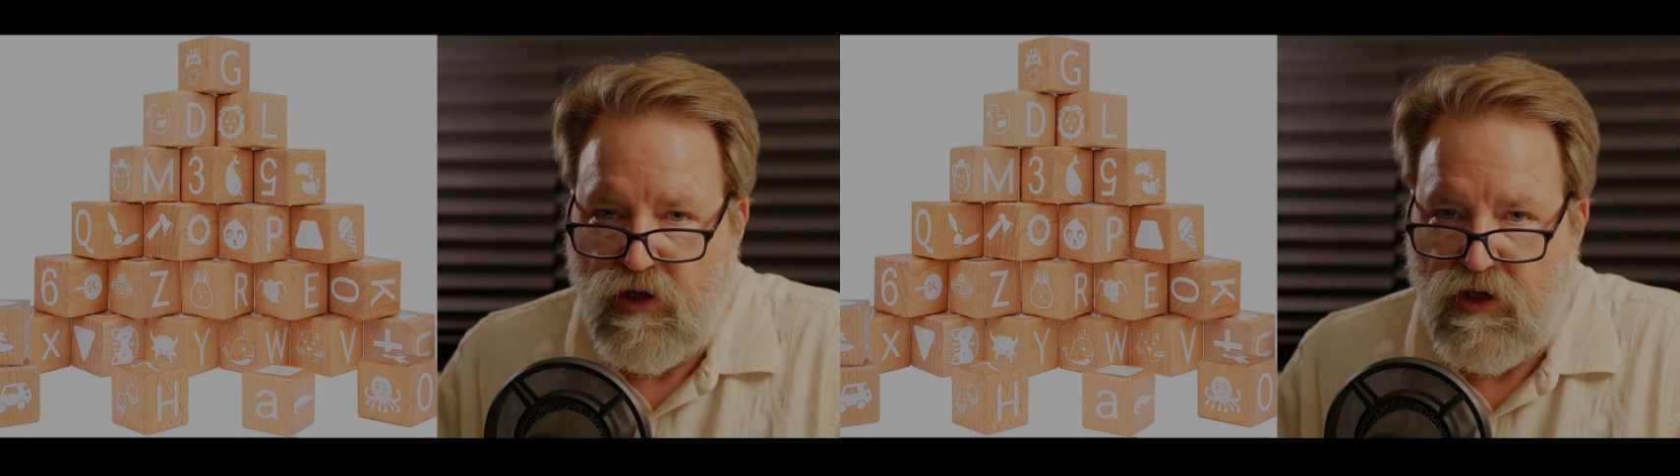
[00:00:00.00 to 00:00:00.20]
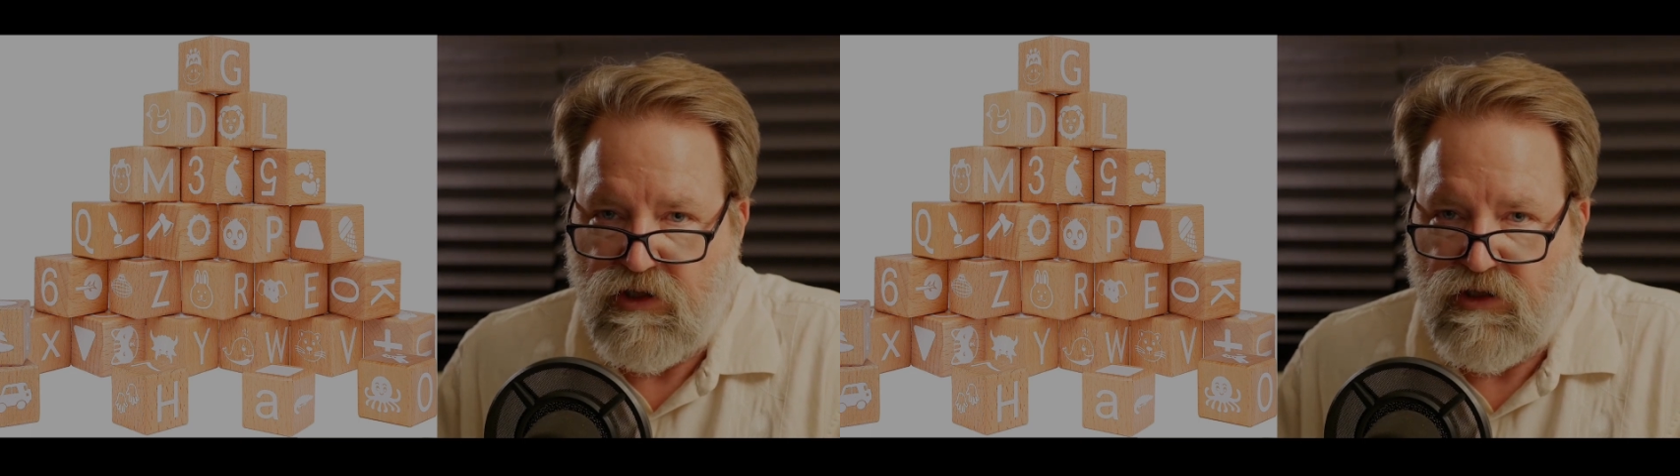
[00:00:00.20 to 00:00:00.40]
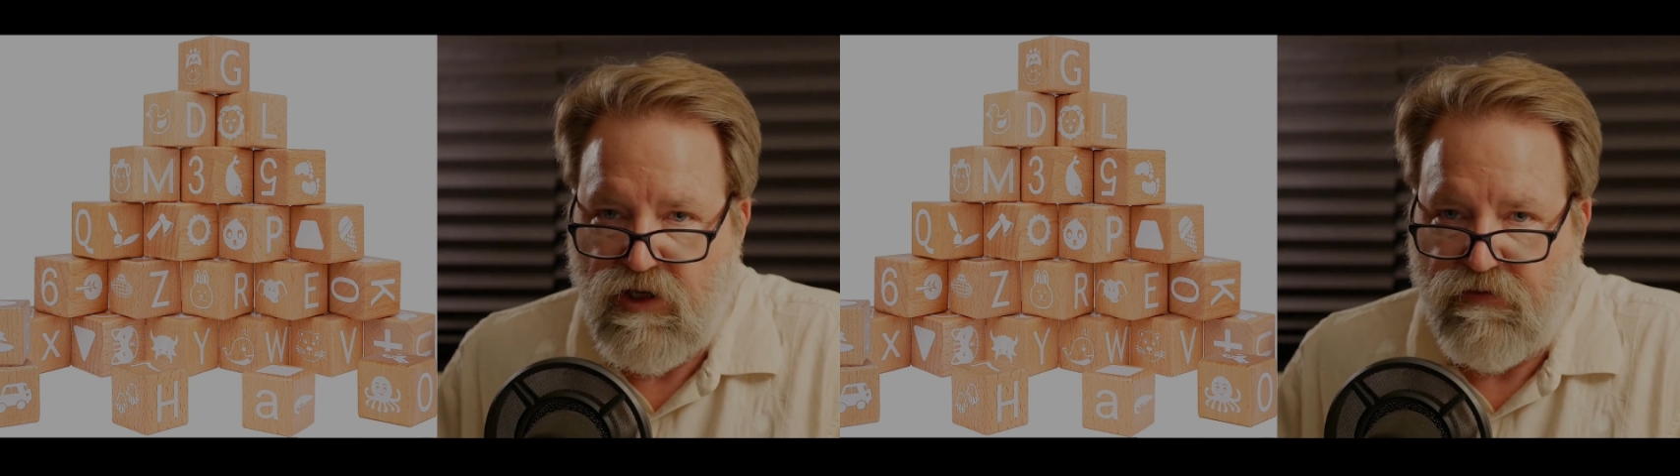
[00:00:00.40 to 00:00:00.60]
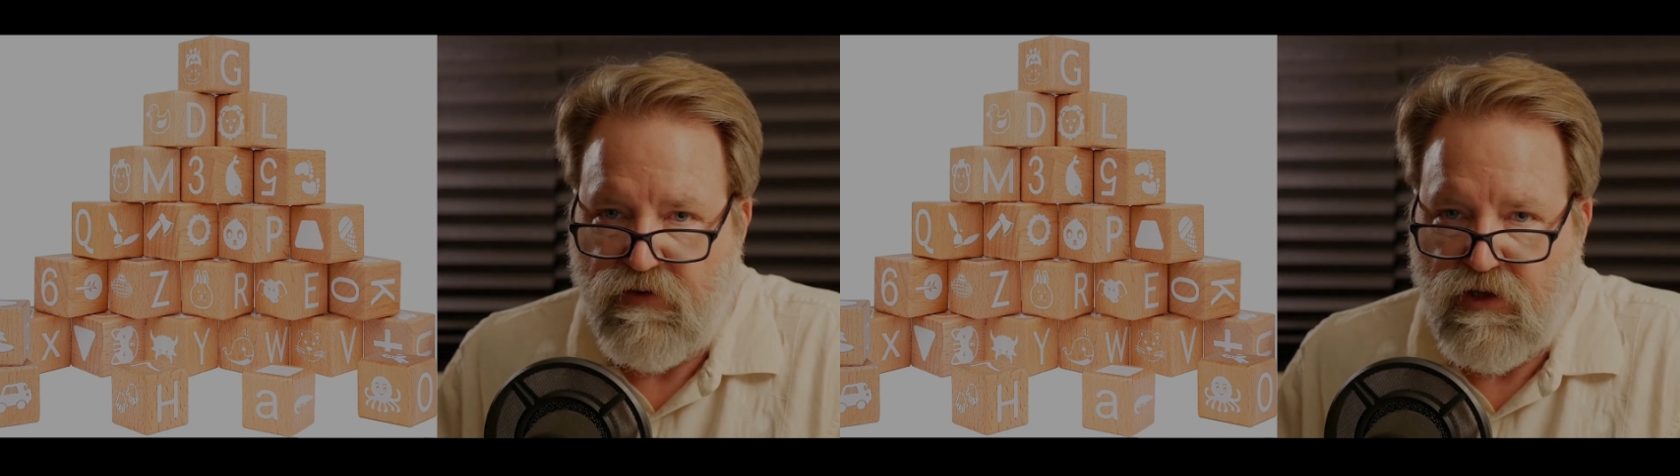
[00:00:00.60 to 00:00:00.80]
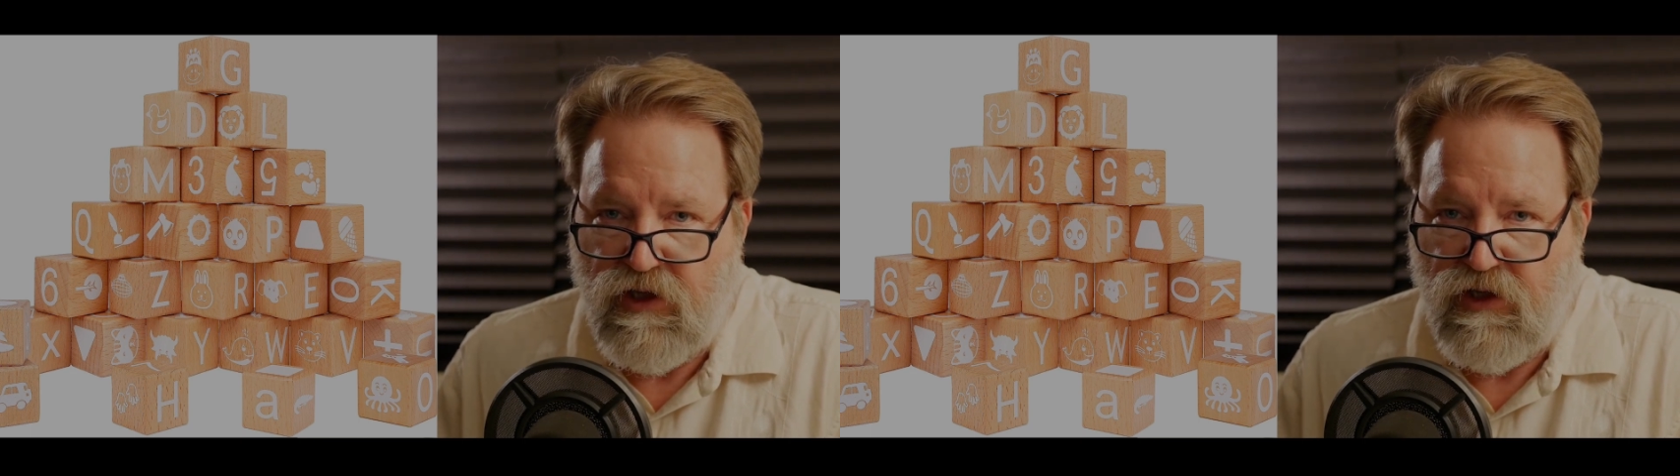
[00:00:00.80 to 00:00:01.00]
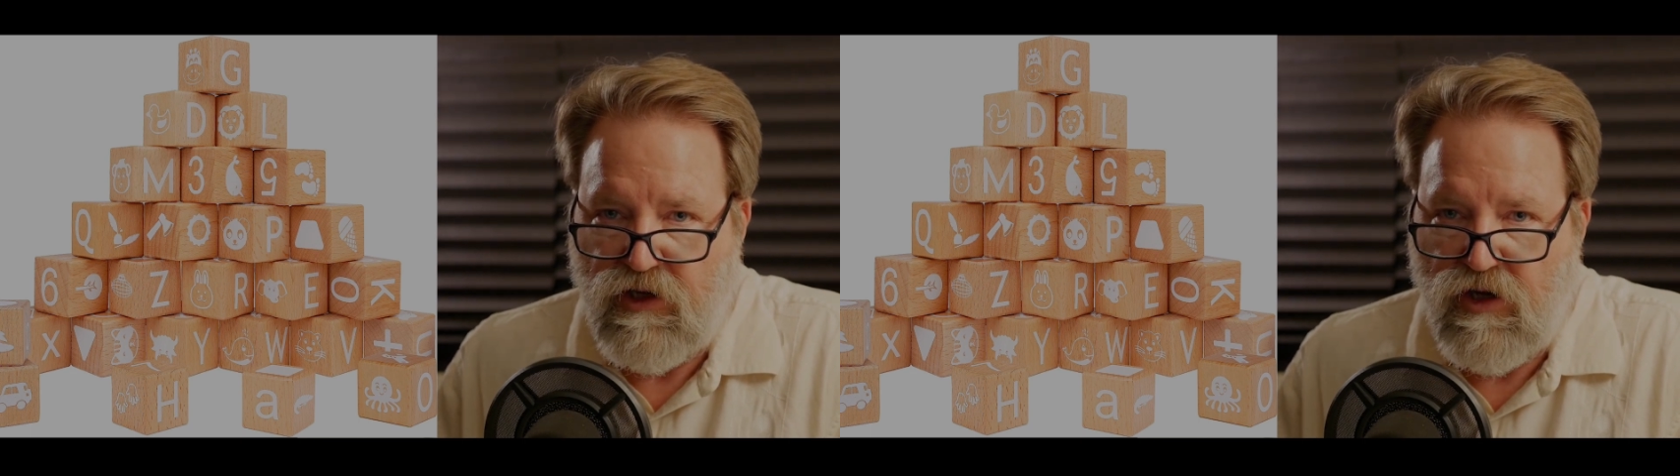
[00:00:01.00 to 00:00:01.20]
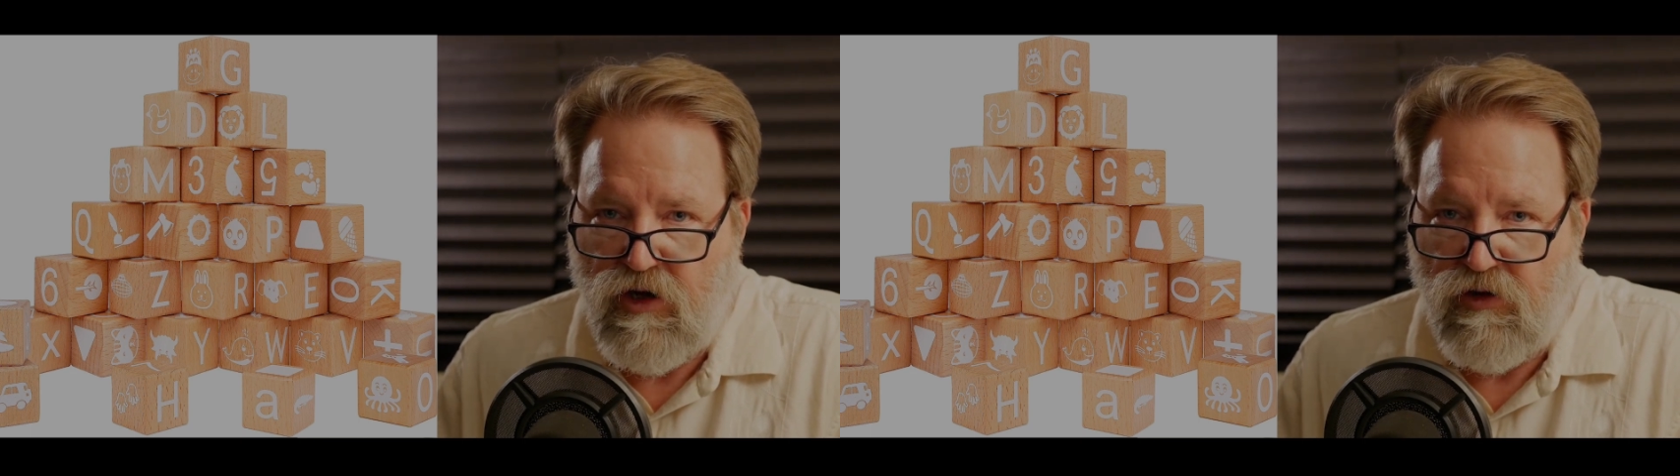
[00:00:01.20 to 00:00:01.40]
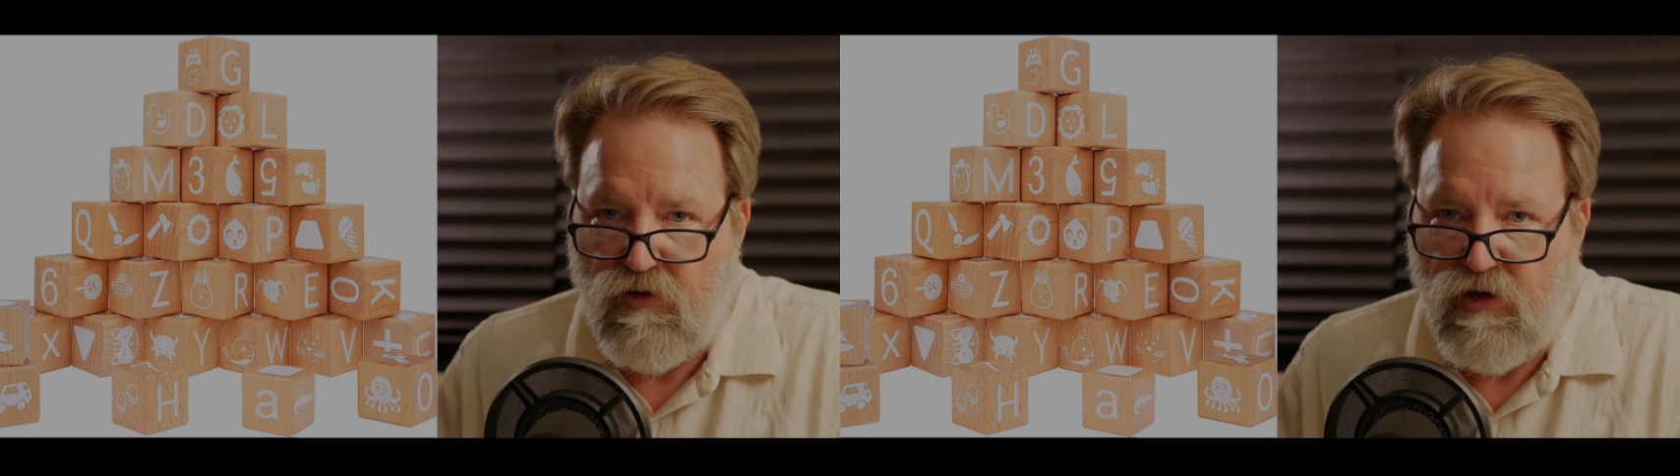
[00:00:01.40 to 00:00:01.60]
is different than the
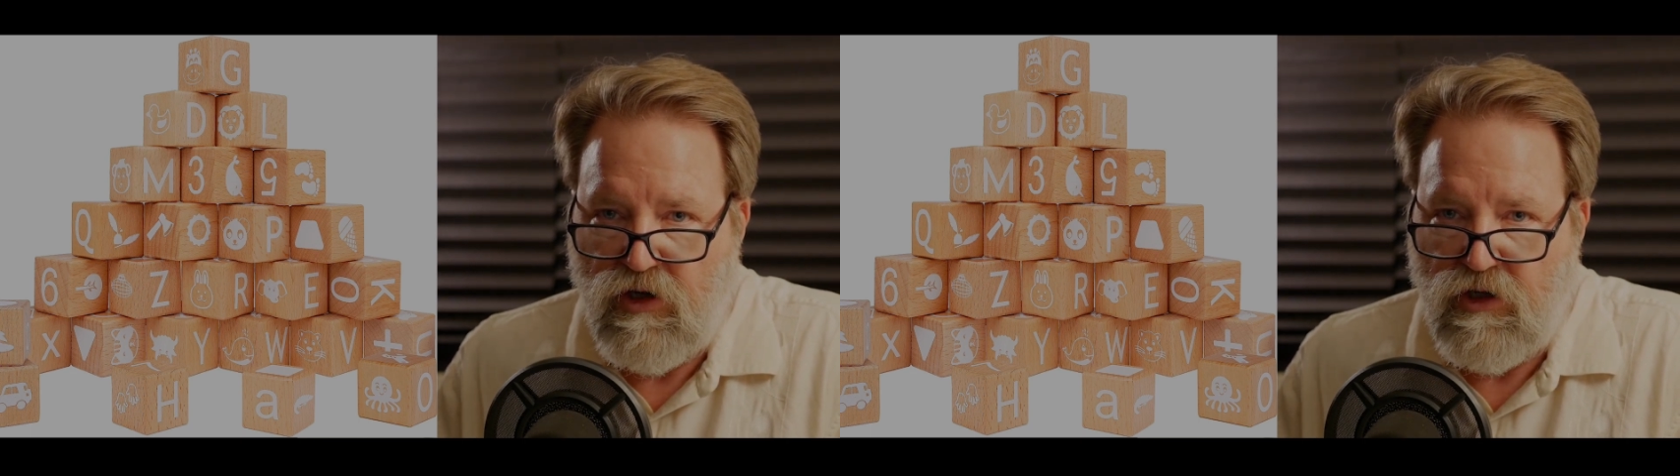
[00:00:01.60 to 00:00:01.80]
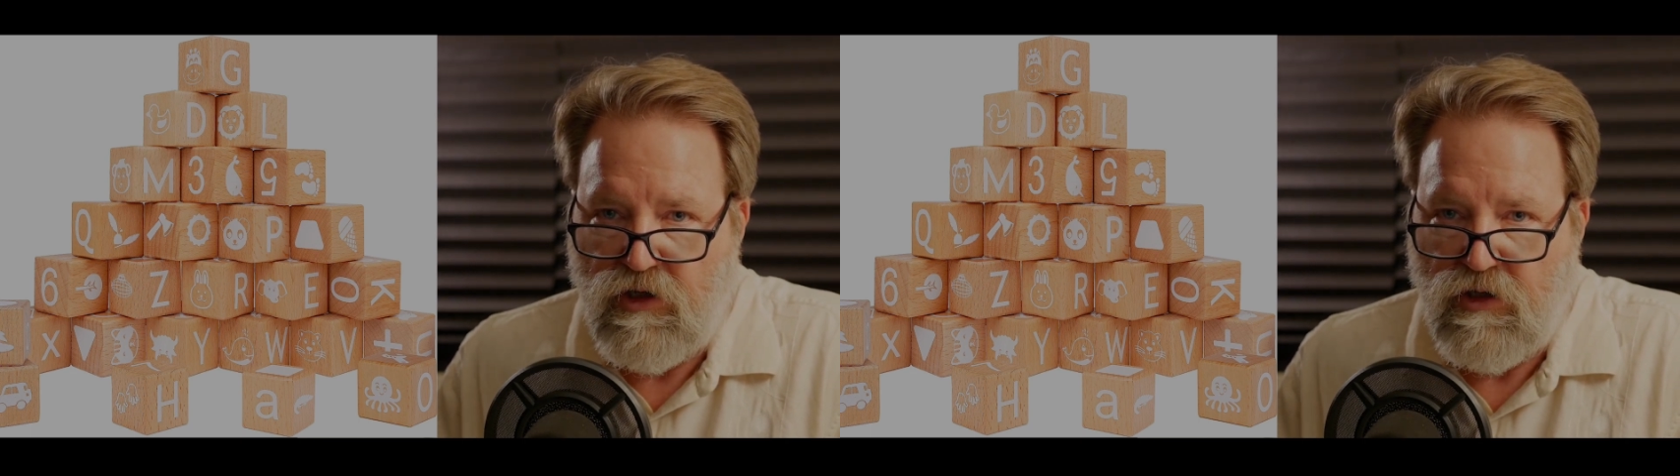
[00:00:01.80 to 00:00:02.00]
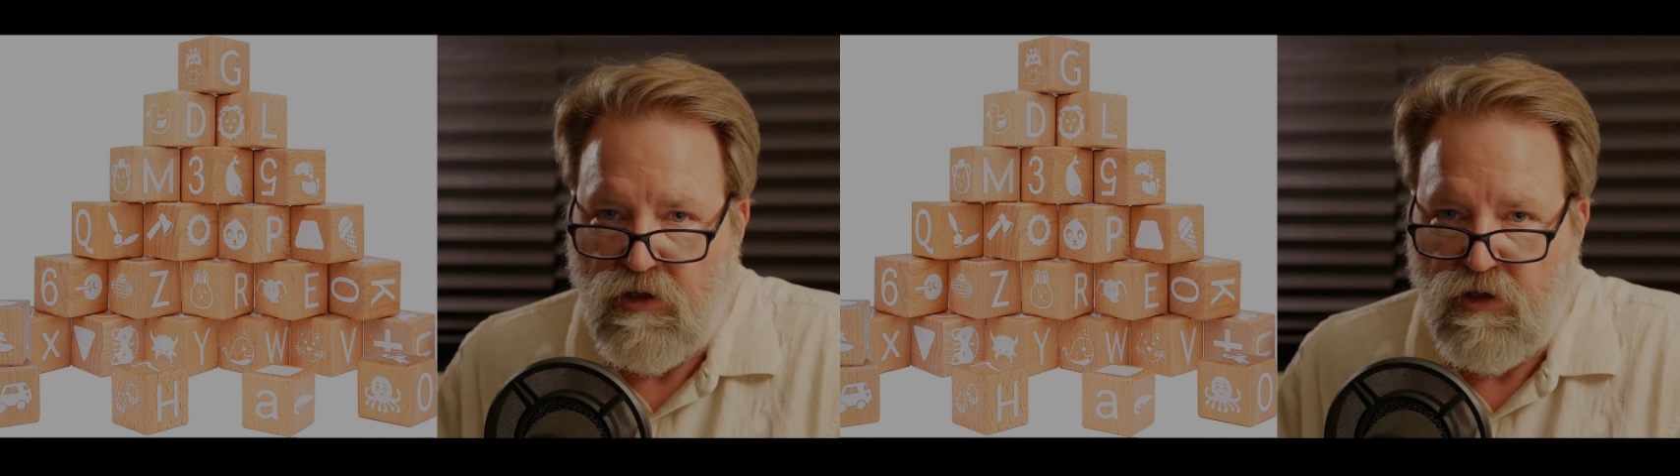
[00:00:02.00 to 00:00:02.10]
dog run,